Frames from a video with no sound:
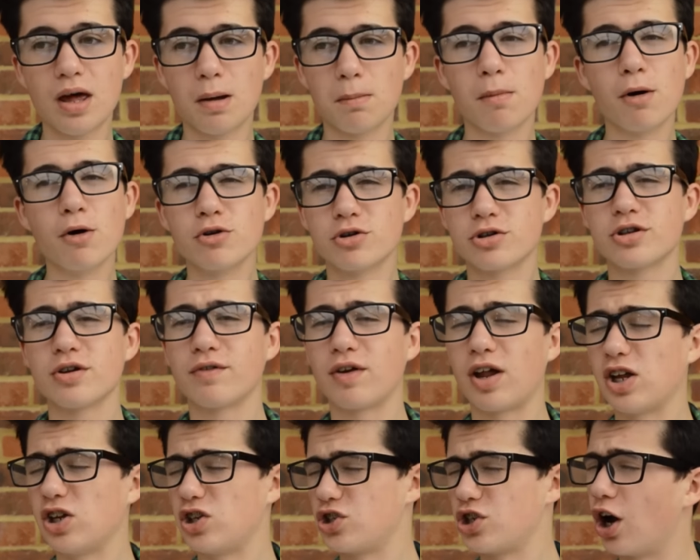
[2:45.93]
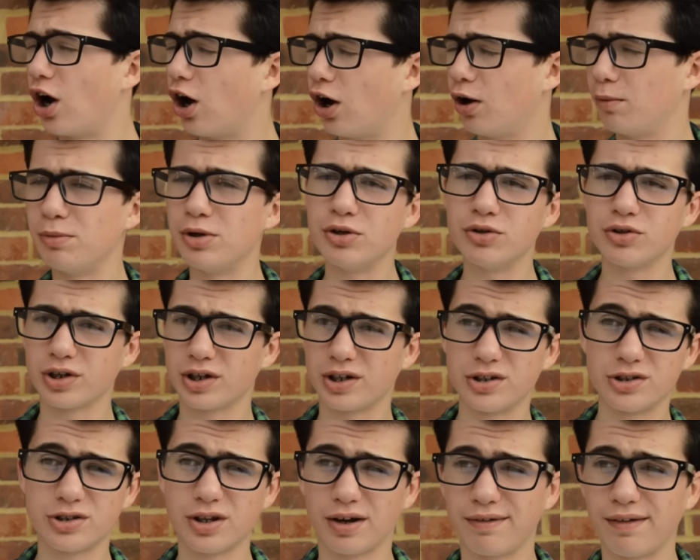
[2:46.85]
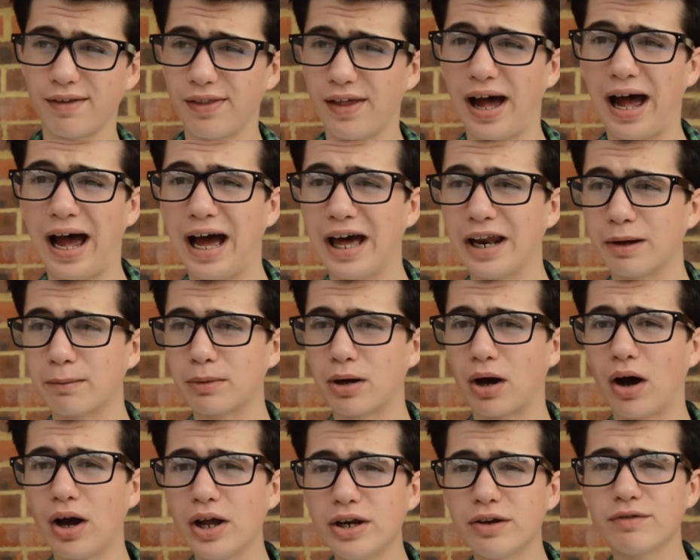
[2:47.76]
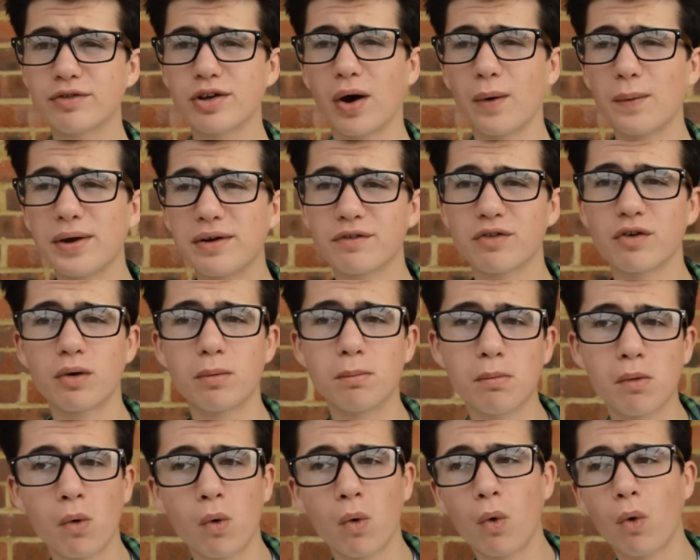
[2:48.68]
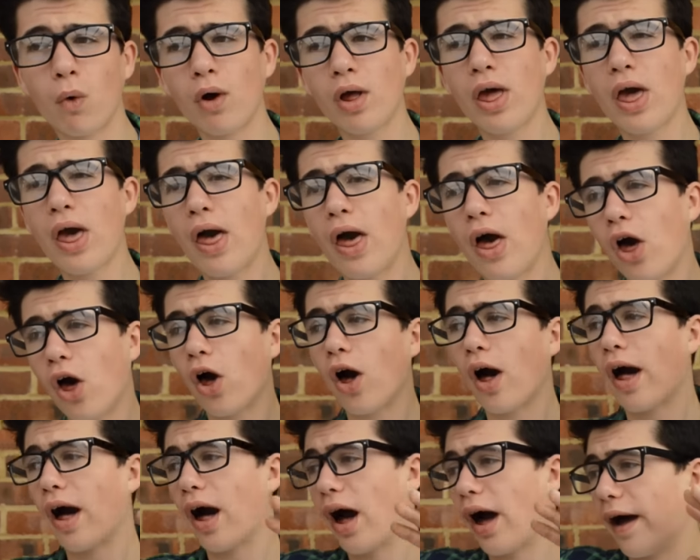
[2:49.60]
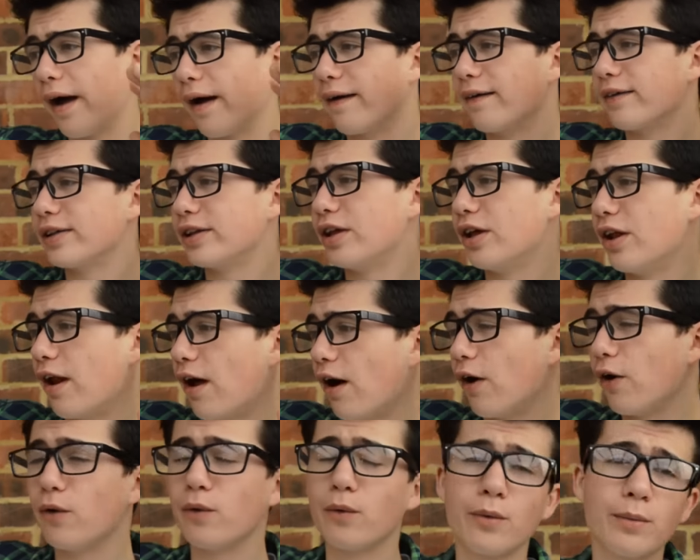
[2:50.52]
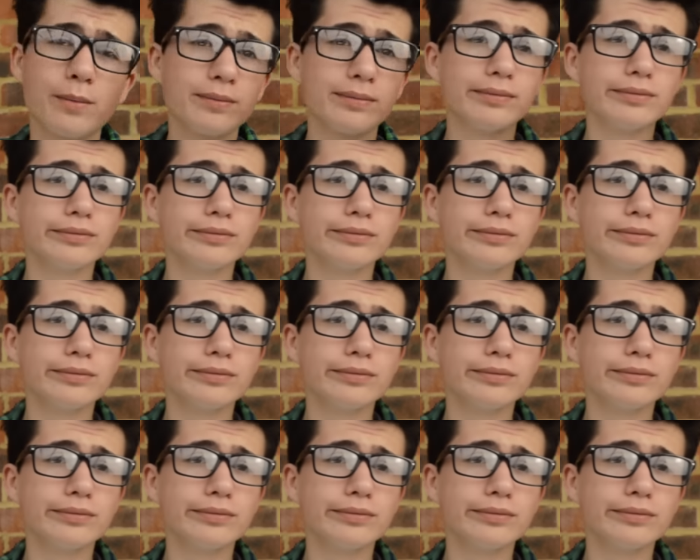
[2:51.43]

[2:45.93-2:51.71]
most of like chart music and stuff like that, and I'm kind of going for a more, you know,